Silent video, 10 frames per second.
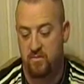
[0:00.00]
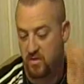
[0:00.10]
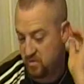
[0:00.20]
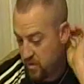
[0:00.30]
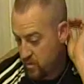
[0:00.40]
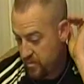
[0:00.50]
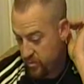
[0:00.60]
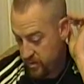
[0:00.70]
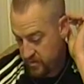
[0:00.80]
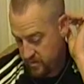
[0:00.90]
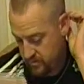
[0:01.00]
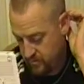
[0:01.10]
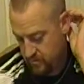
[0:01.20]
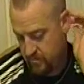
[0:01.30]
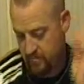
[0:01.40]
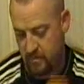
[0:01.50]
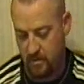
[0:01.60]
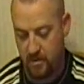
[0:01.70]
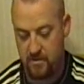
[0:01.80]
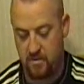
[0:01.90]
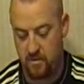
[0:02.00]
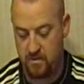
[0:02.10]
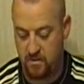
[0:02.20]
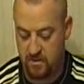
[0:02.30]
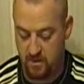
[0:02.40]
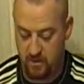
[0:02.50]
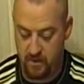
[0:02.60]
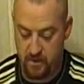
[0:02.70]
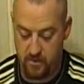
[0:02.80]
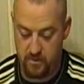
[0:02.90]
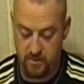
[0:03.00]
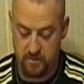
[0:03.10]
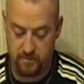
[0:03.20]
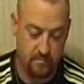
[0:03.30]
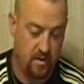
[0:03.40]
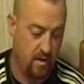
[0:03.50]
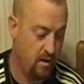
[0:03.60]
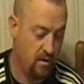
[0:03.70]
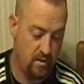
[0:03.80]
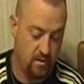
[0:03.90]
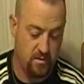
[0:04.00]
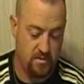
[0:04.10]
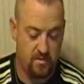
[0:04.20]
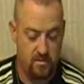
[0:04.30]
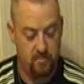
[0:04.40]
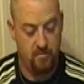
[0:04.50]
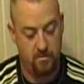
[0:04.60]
These must be reprints. Alright, so there's the scenarios. There's